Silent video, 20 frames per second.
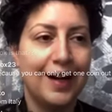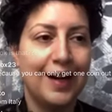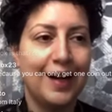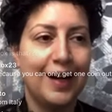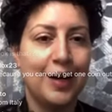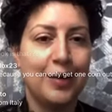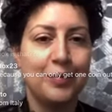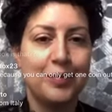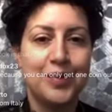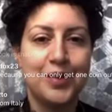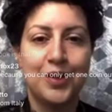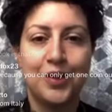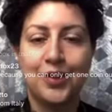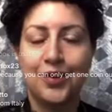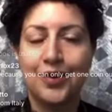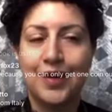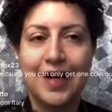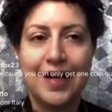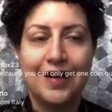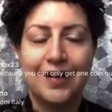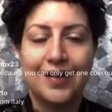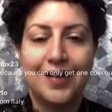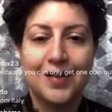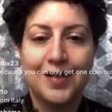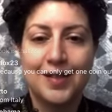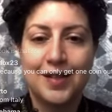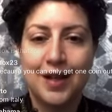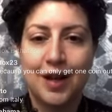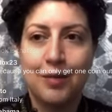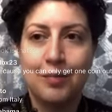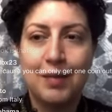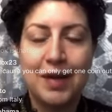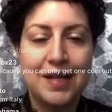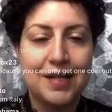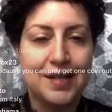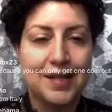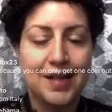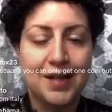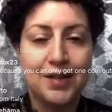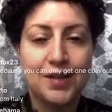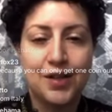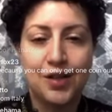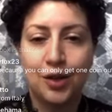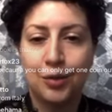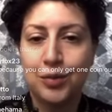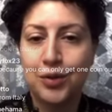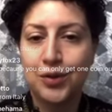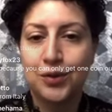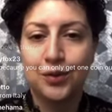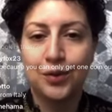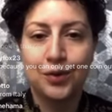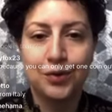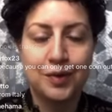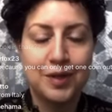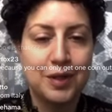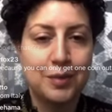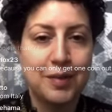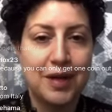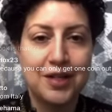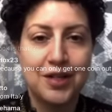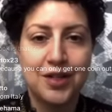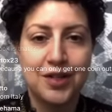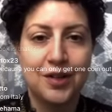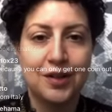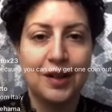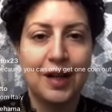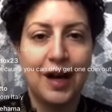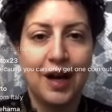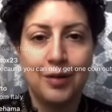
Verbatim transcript: um, to create this amazing sculptural three-dimensional